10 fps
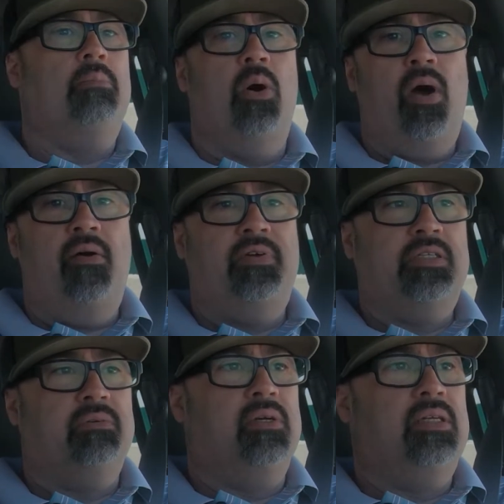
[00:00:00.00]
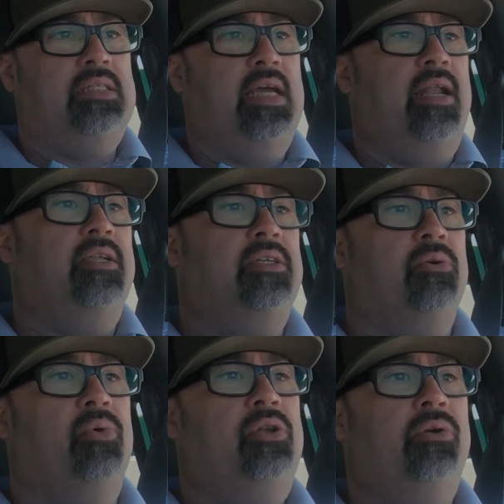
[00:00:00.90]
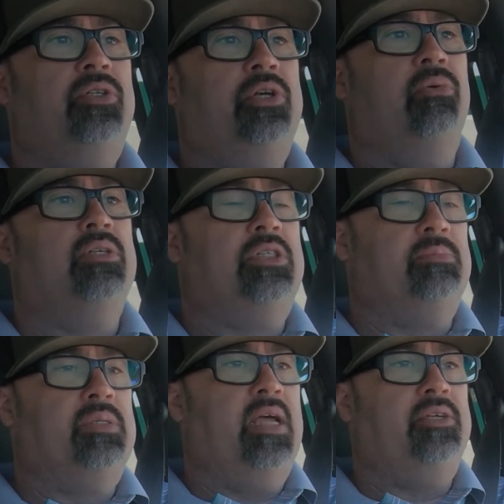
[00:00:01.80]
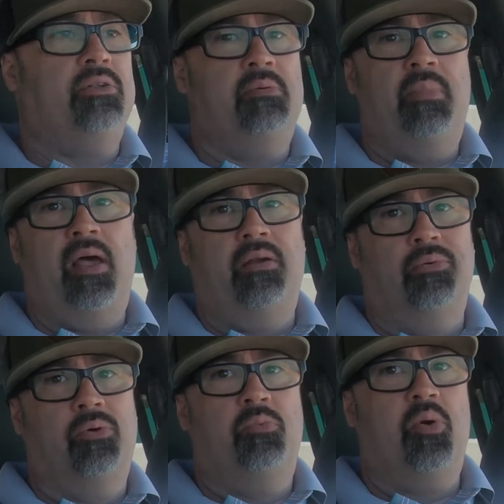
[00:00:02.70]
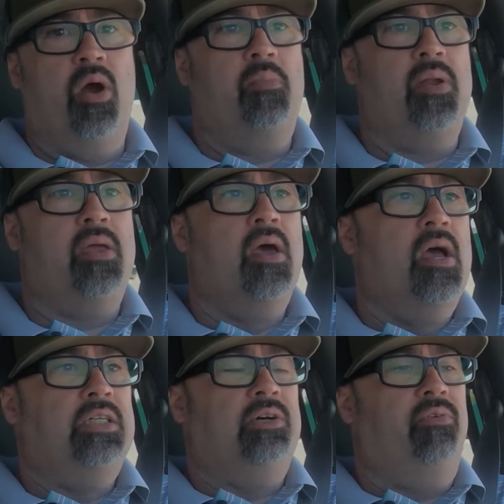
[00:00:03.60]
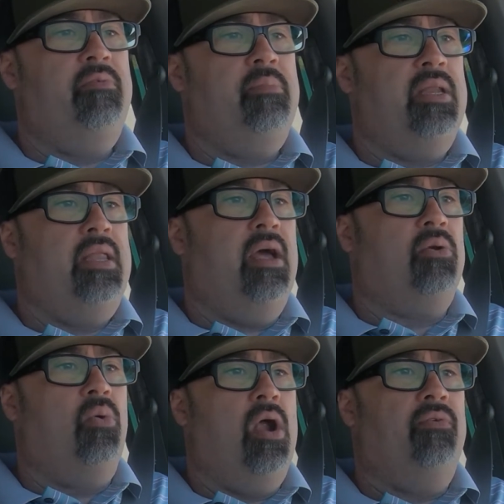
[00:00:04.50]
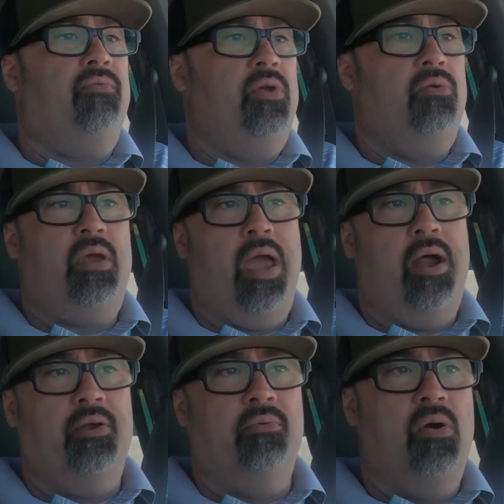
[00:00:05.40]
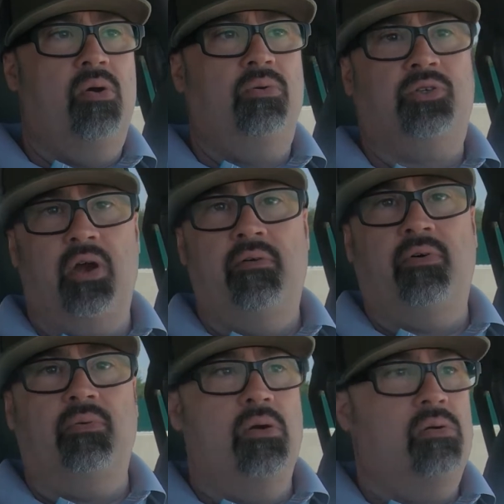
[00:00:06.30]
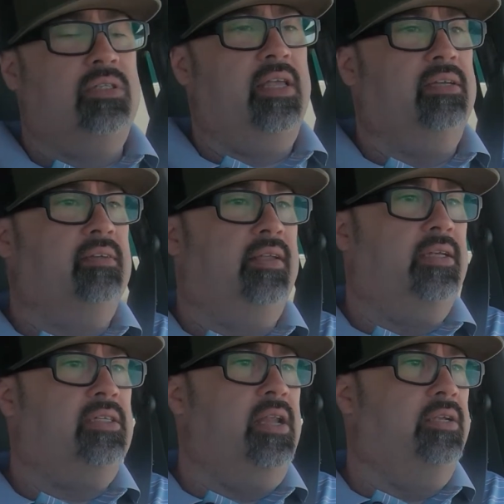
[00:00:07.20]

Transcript: Now, my wife is a real estate agent, and we do show a substantial amount of rural property. So we've been down quite a few county roads, gravel roads, things of that